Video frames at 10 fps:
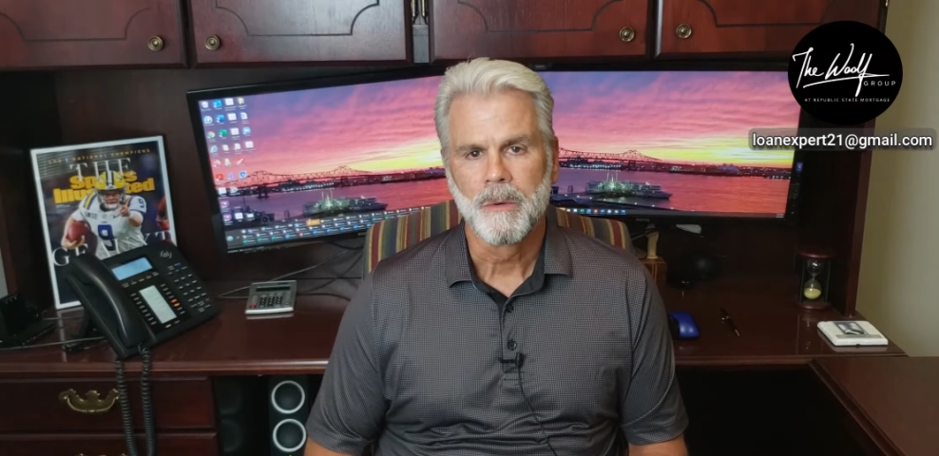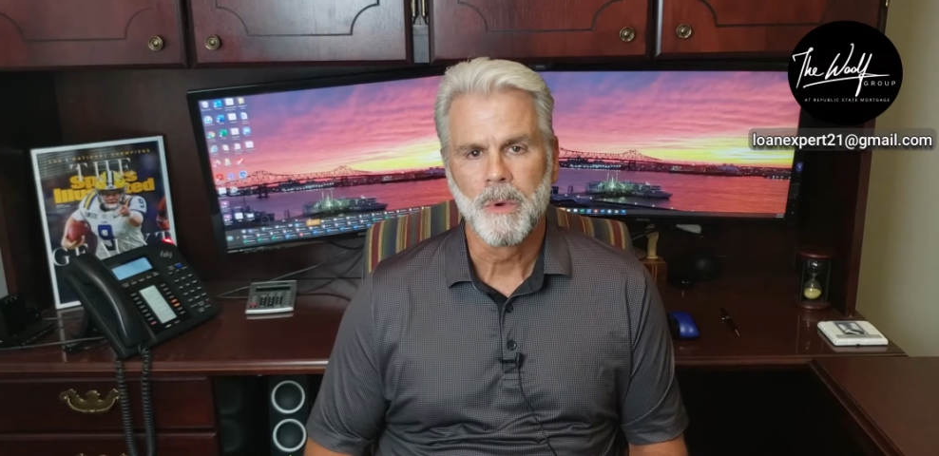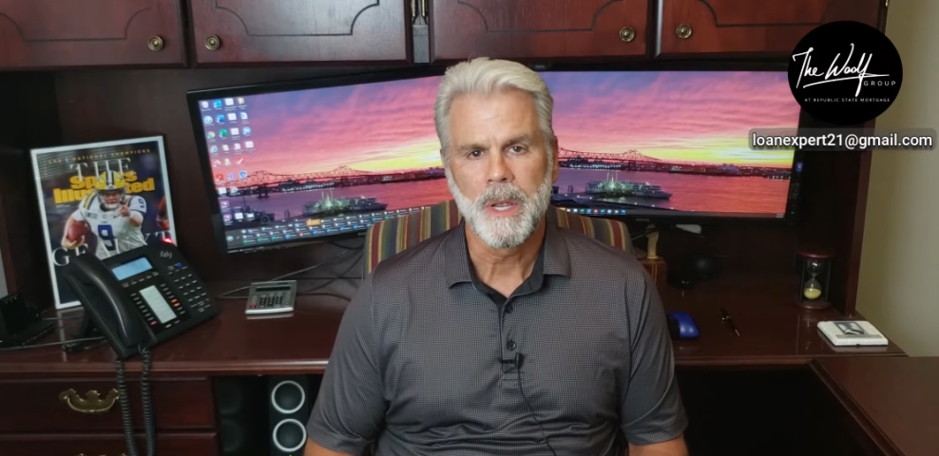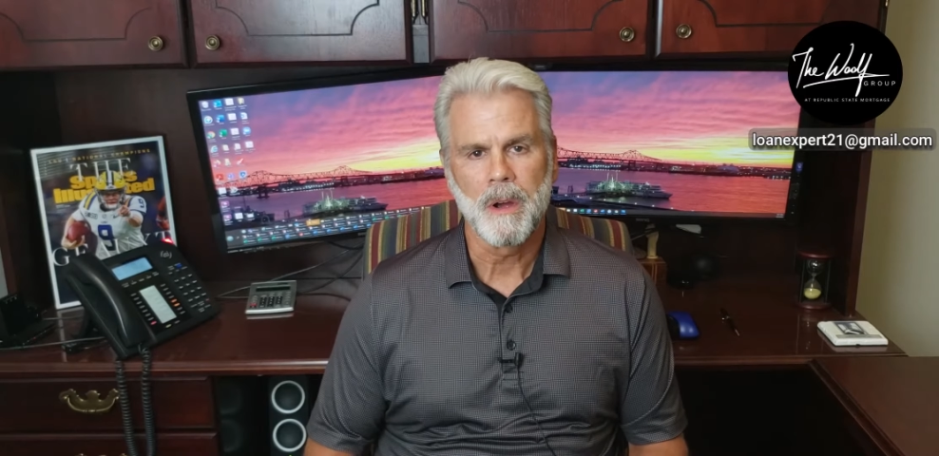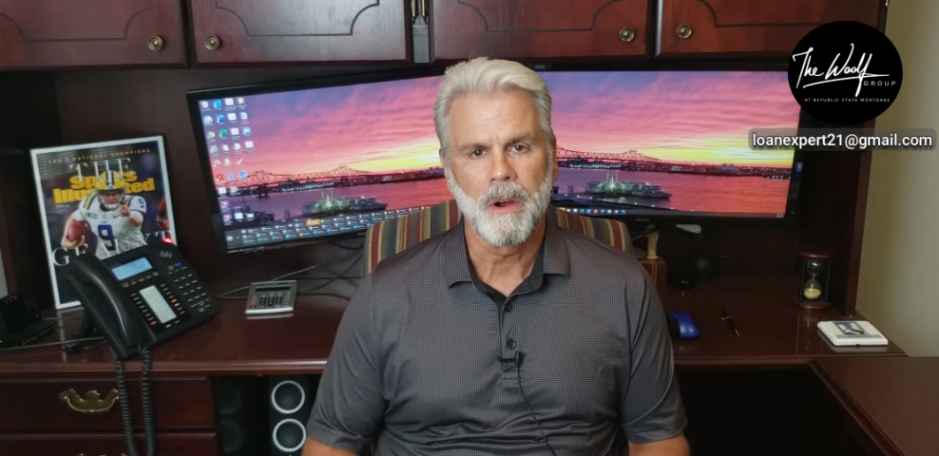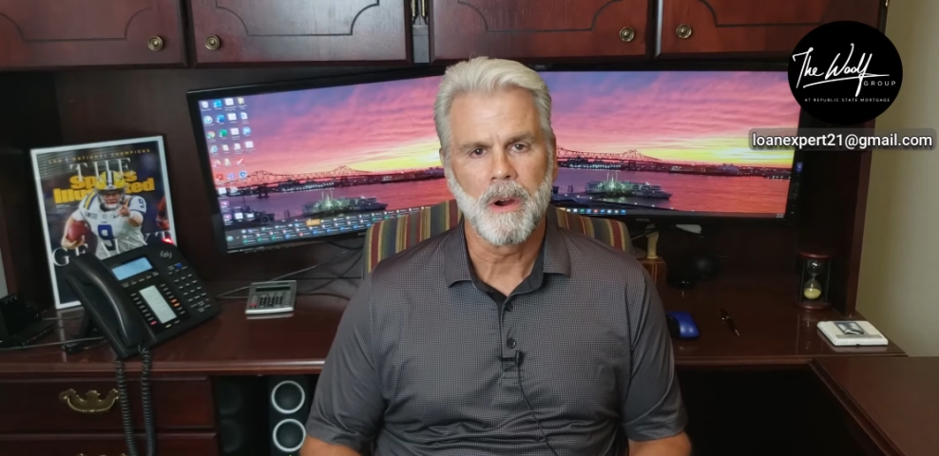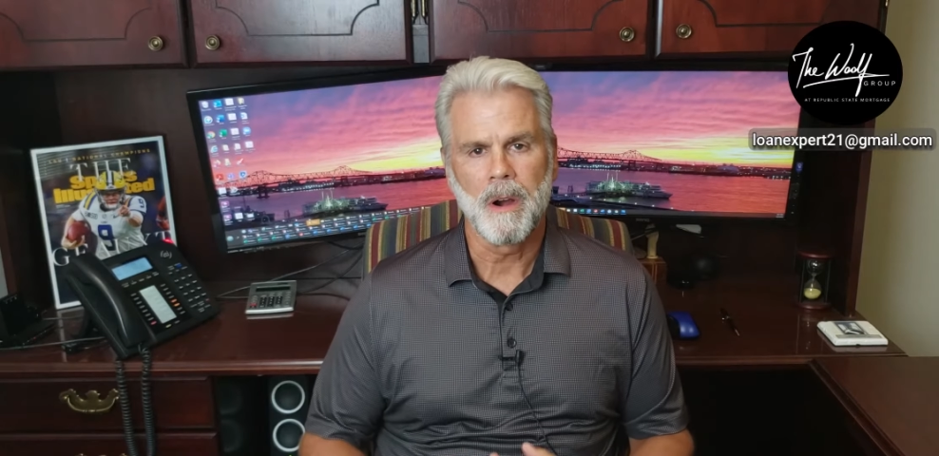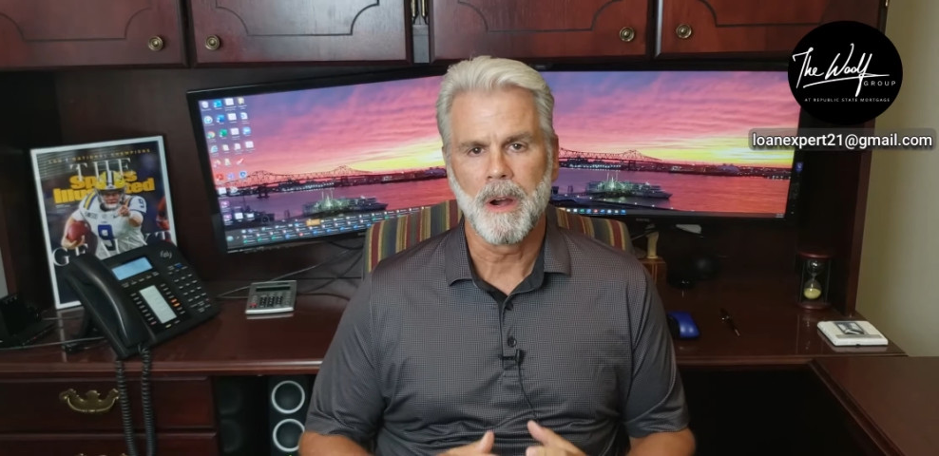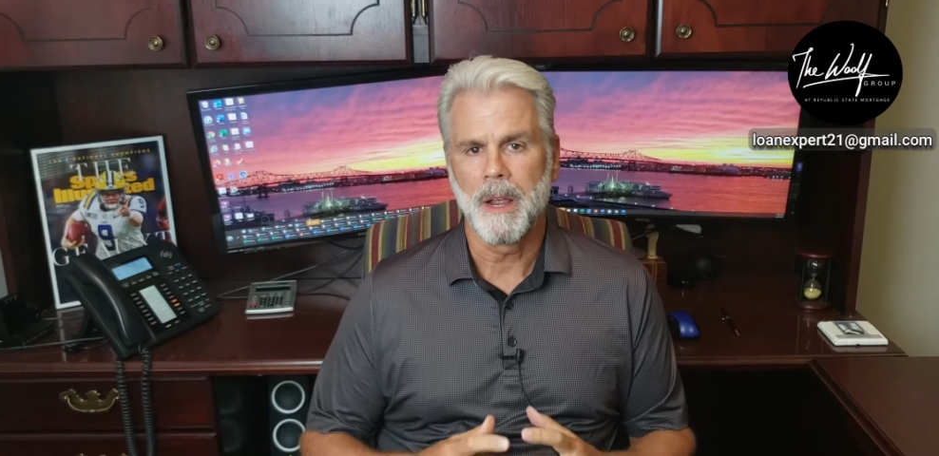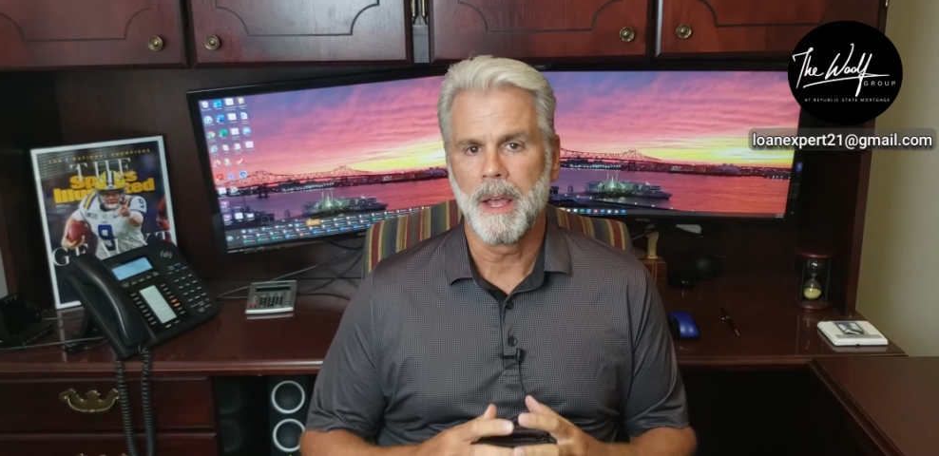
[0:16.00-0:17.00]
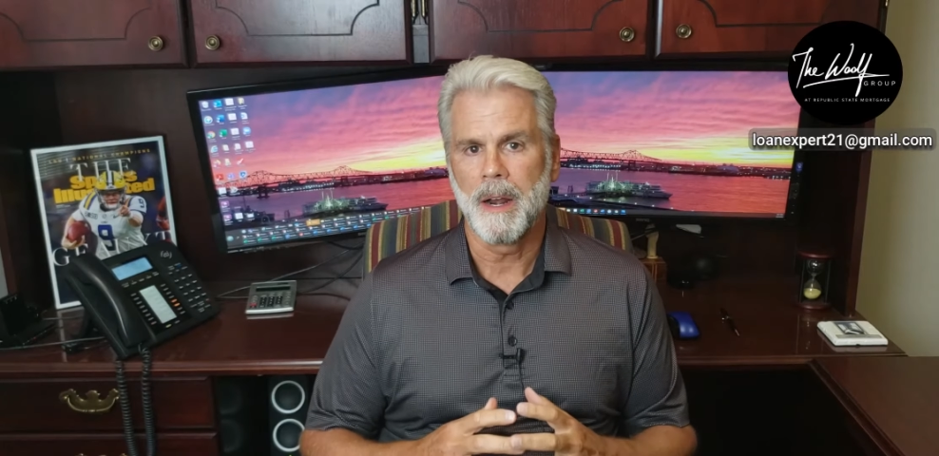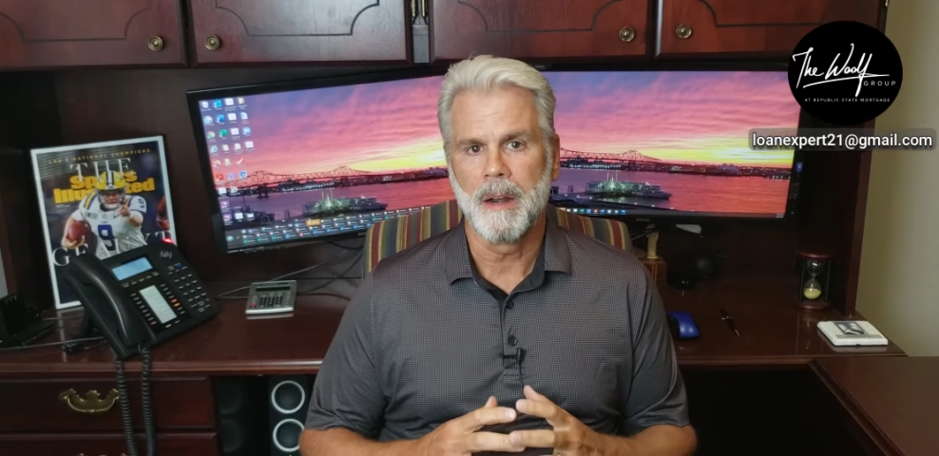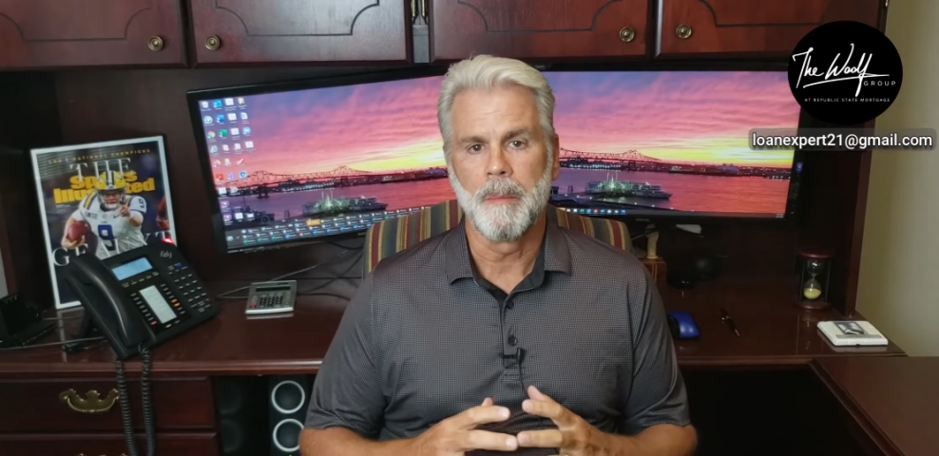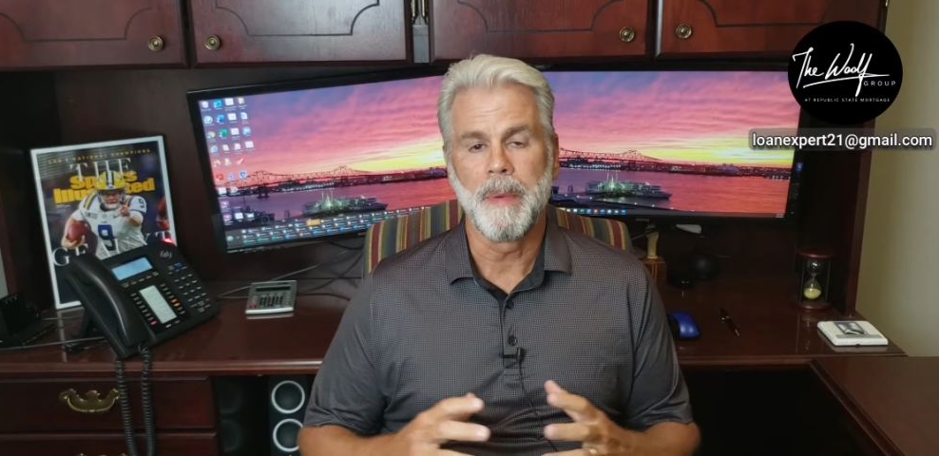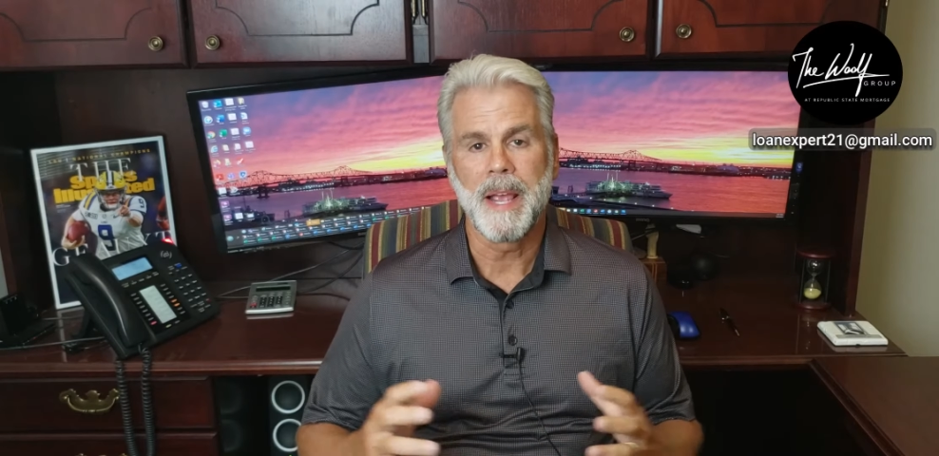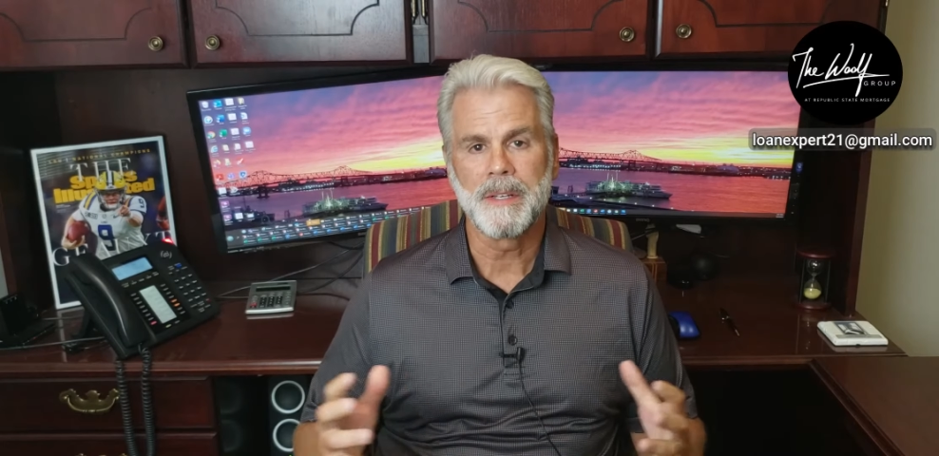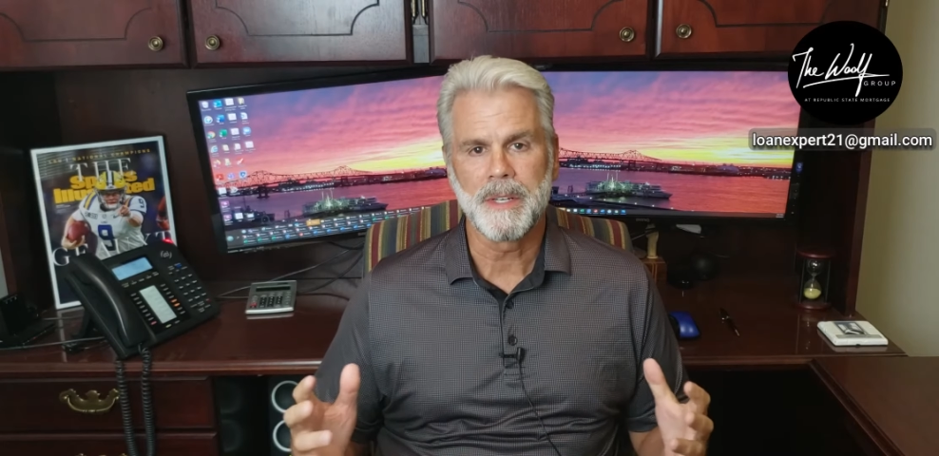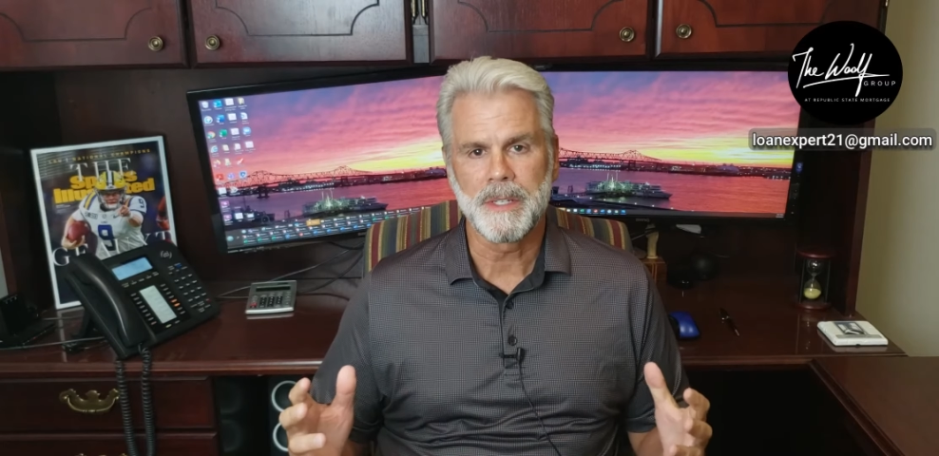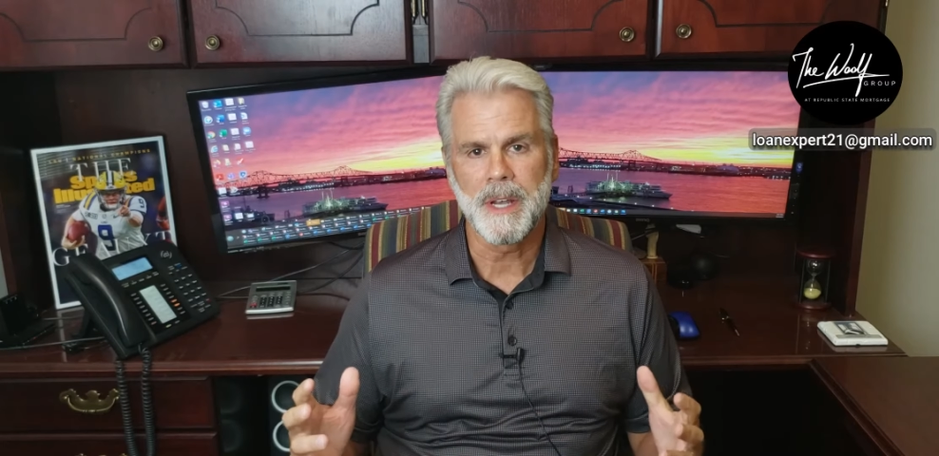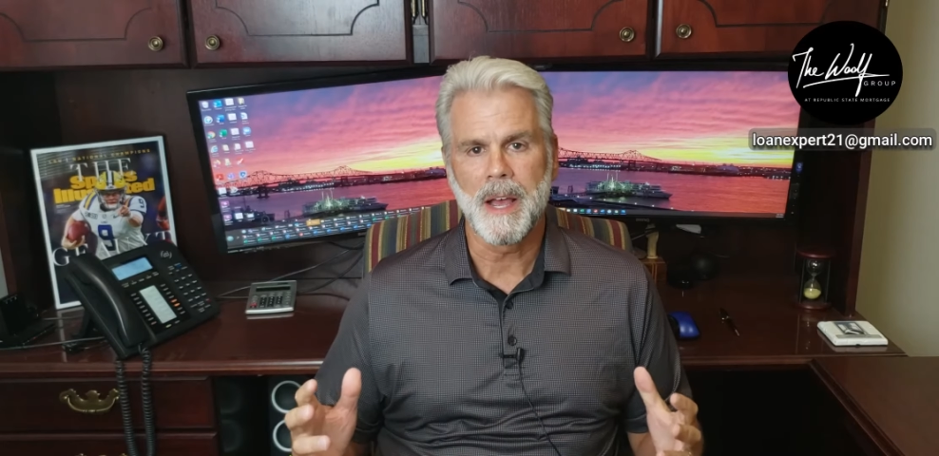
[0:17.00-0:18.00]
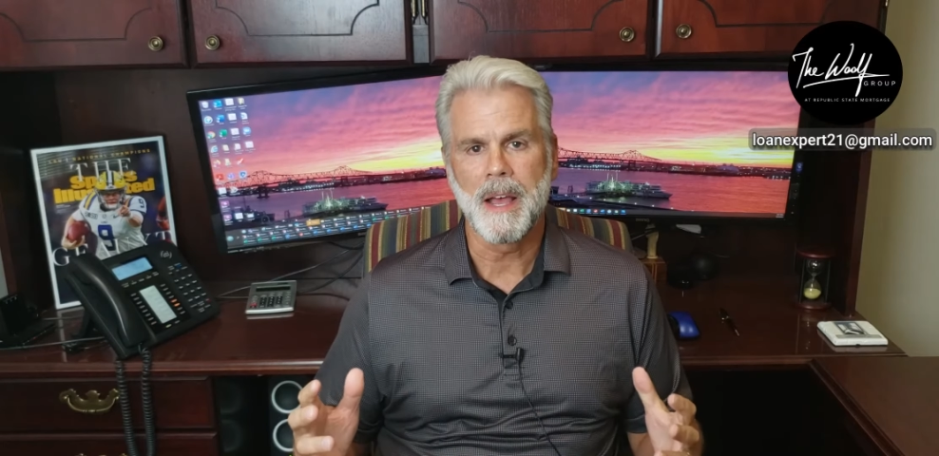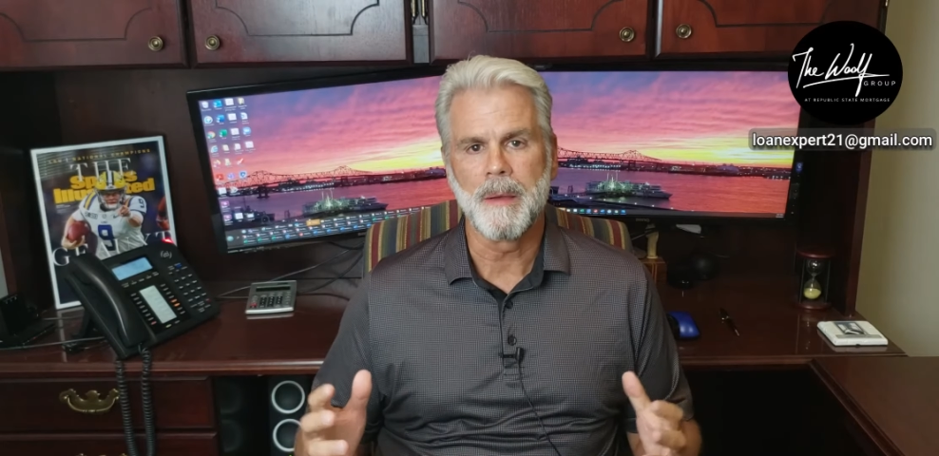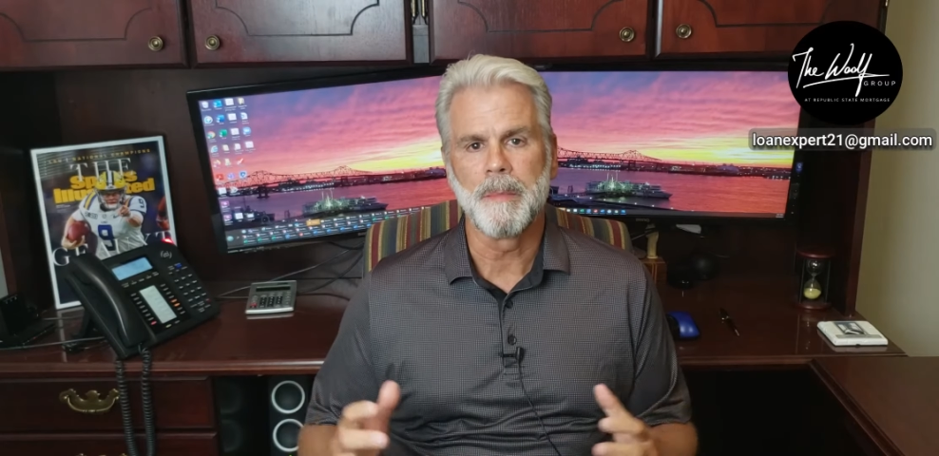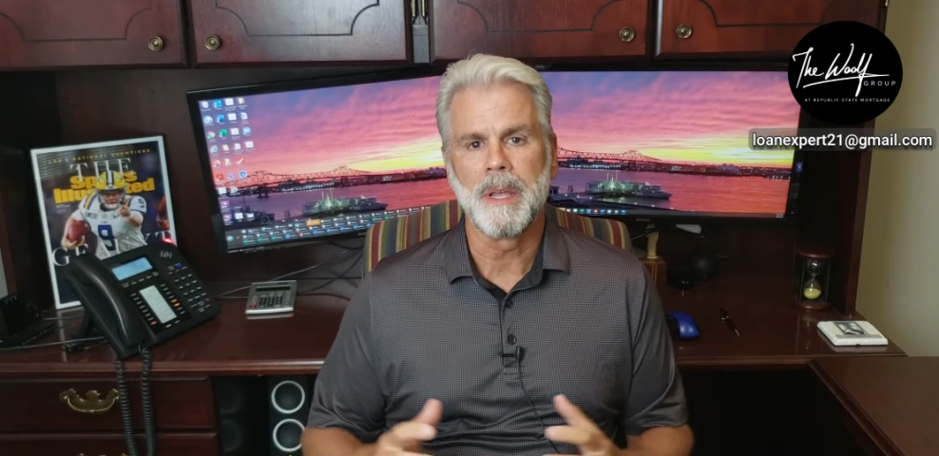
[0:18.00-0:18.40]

We are at an amazing time